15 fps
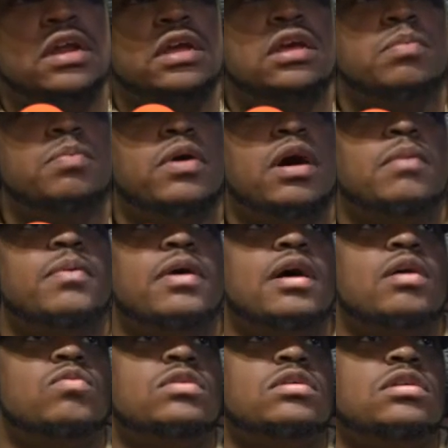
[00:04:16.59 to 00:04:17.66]
of hip hop,
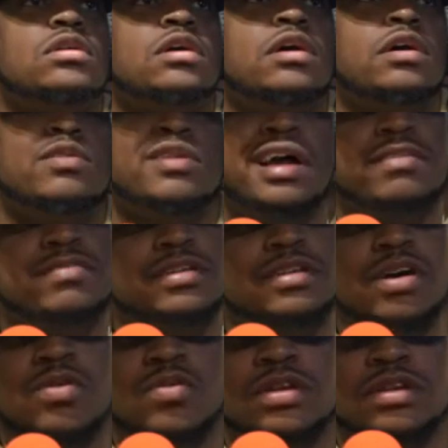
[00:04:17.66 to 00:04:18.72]
I would have to
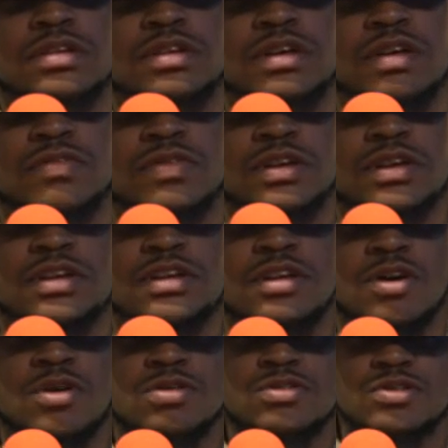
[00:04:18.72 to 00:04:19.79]
go with your definite
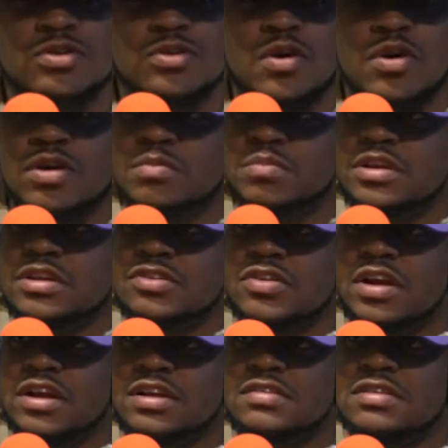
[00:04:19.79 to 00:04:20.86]
old school R&B
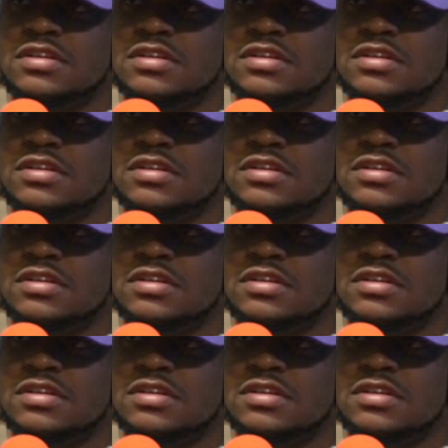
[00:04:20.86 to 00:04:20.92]
tracks.